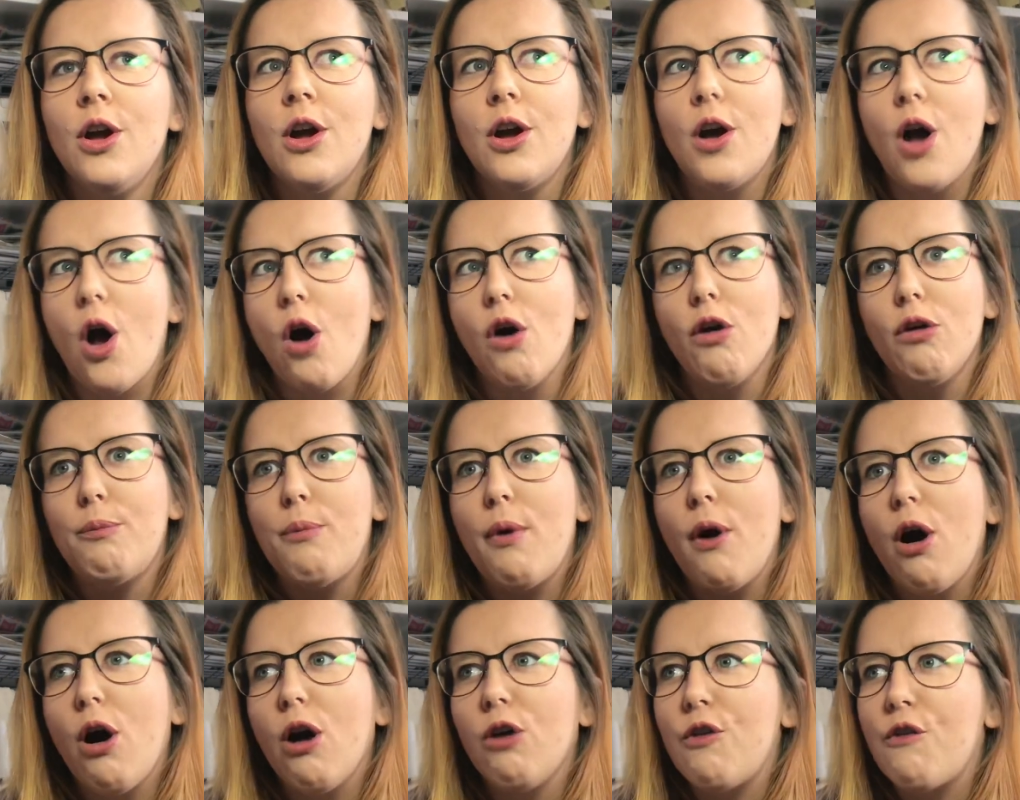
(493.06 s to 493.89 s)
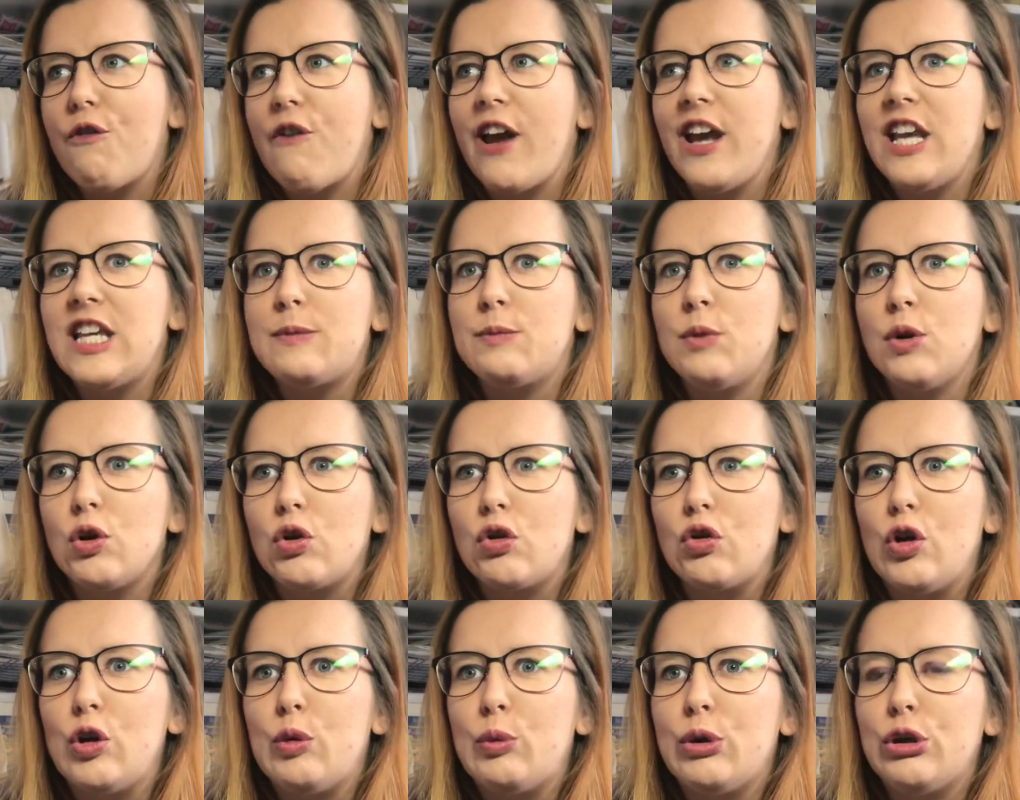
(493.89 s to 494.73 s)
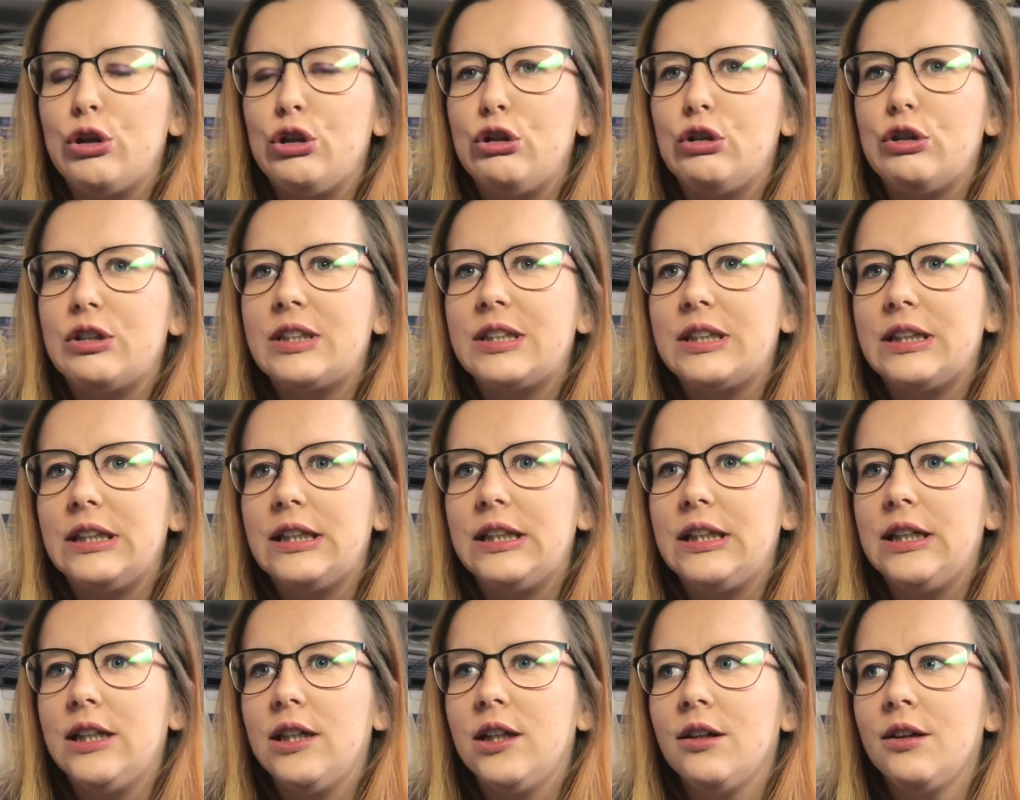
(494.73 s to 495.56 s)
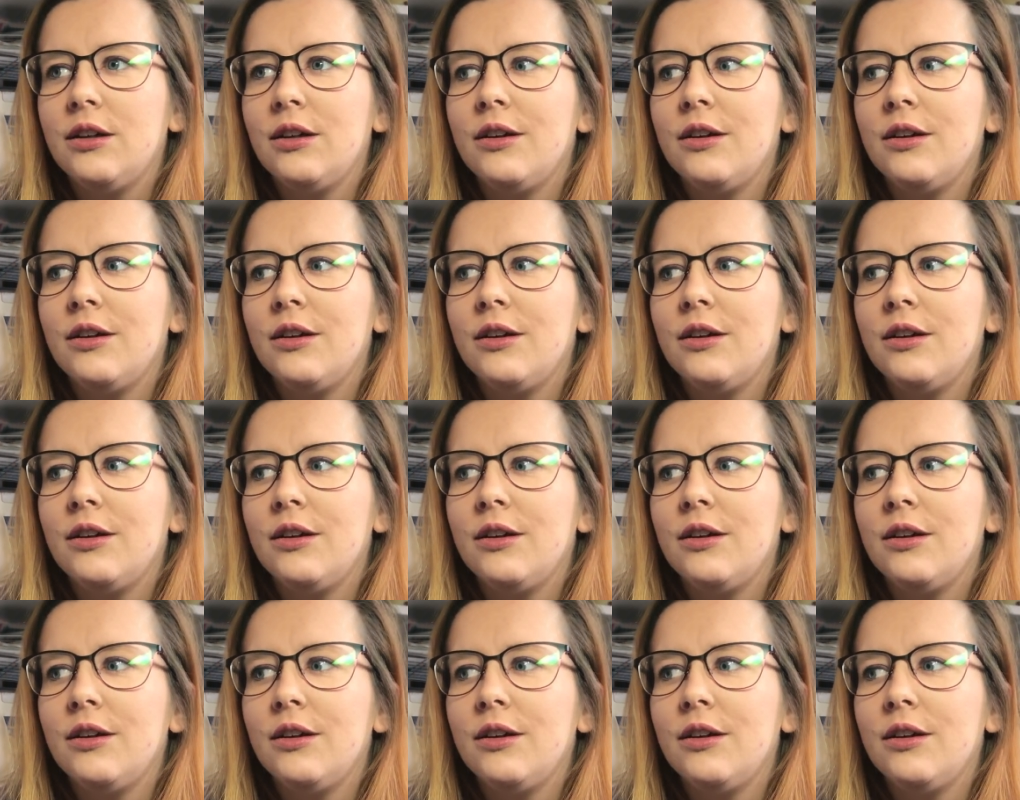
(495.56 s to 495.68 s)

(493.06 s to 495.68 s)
are part of a Facebook group, and you see